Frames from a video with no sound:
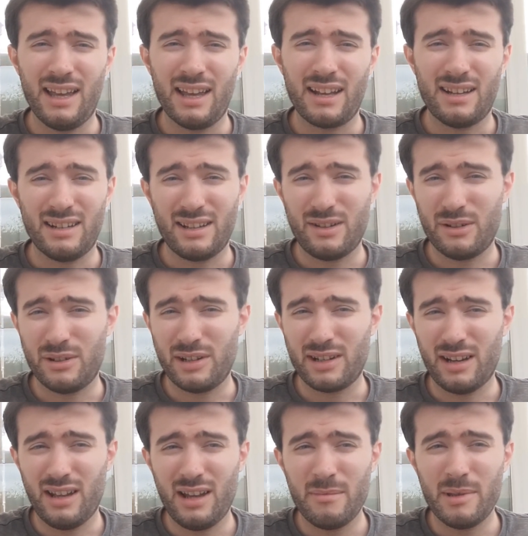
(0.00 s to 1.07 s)
kind of current
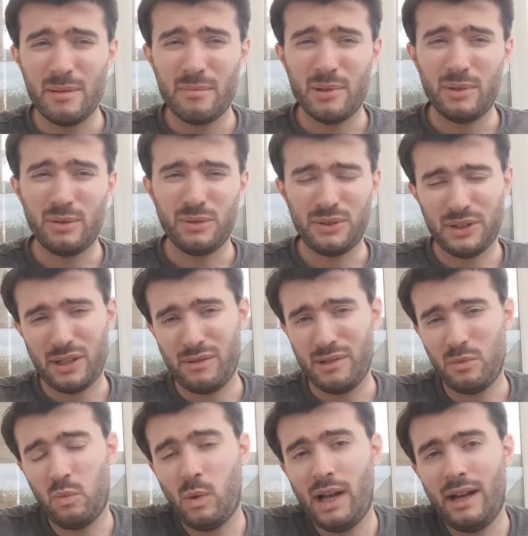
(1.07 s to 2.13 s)
climate, but also
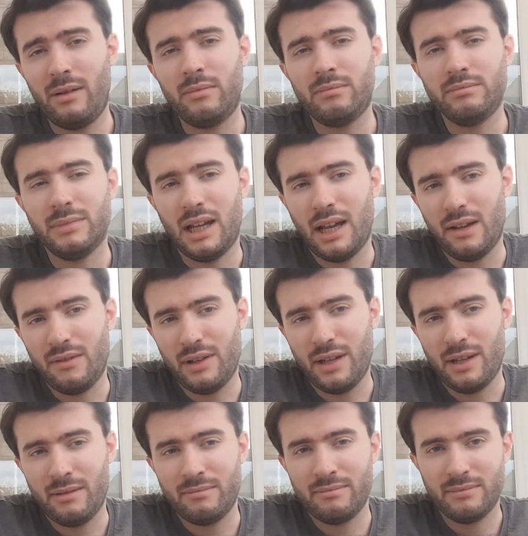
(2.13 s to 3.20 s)
as well
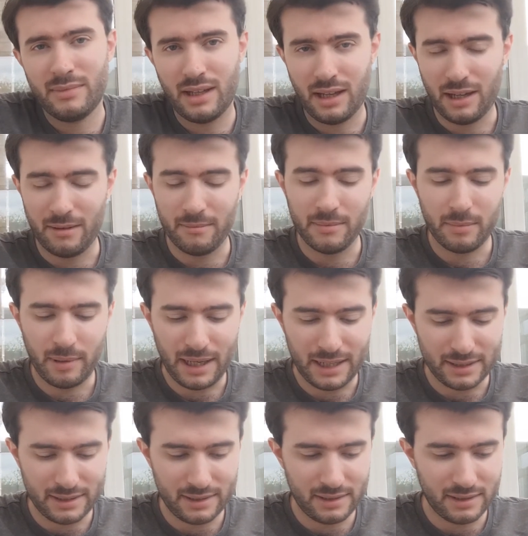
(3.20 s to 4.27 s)
over
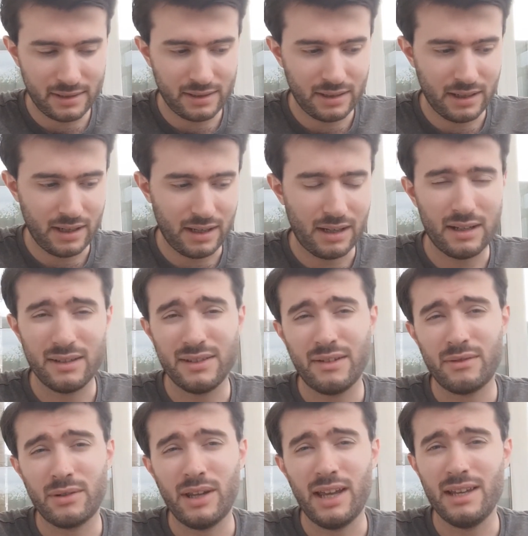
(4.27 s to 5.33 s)
past kind of
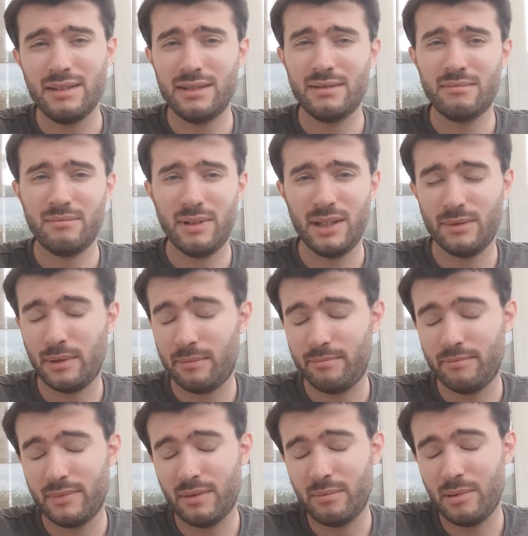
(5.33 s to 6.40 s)
several years as well.
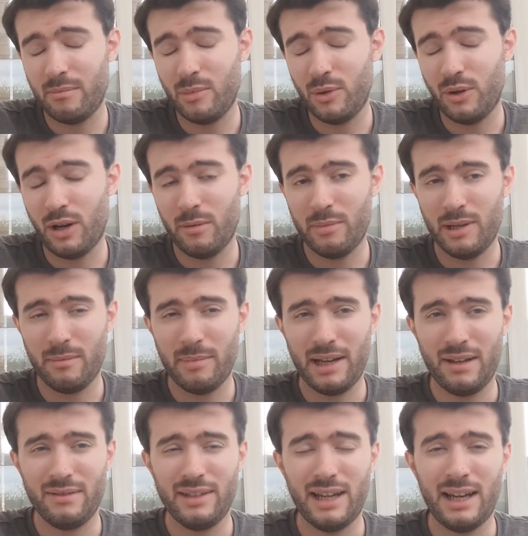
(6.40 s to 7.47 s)
I've been more open
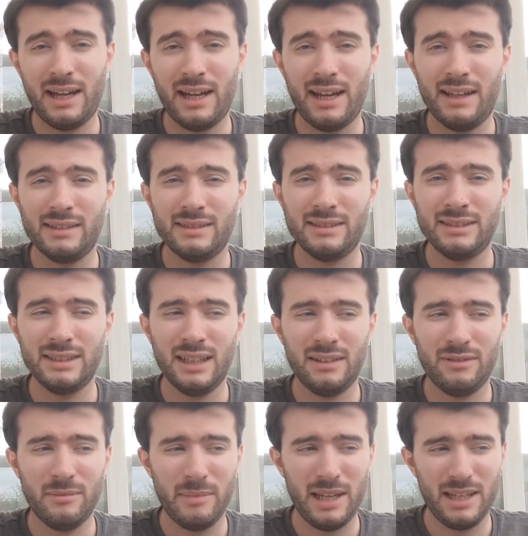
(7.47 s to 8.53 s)
about that, and
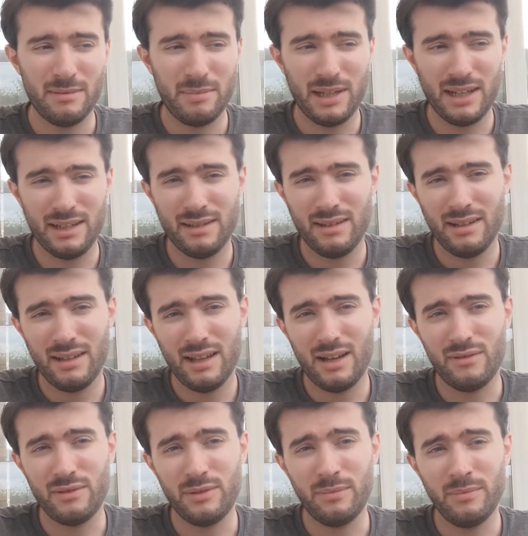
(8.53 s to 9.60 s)
for me it's been
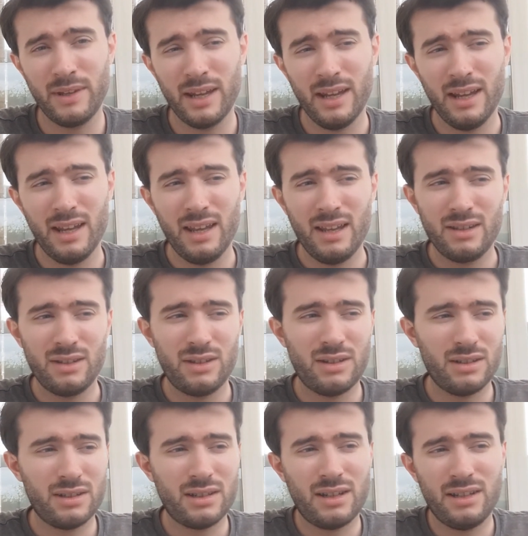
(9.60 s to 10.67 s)
helpful.
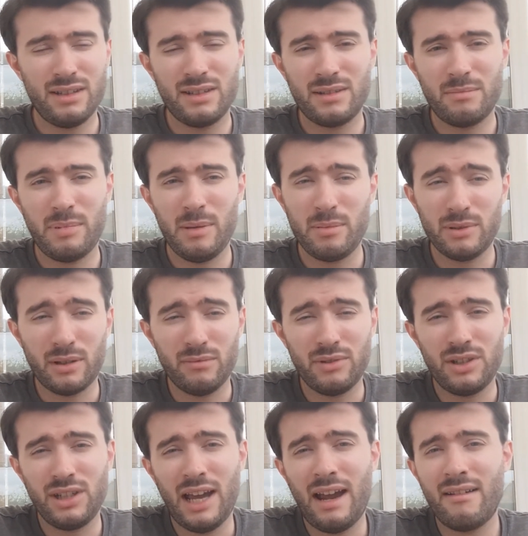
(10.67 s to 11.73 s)
Just because people don't
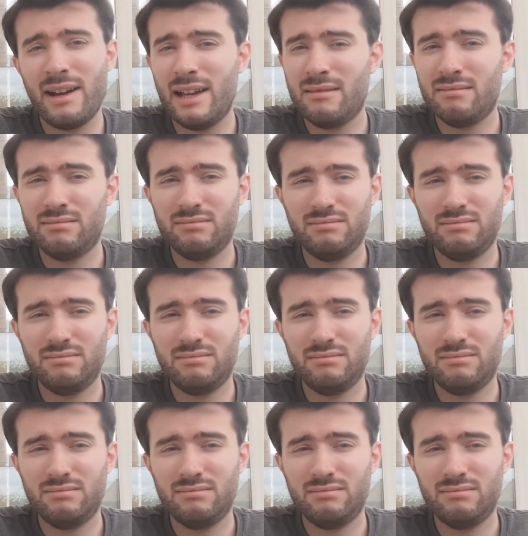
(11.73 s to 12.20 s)
share it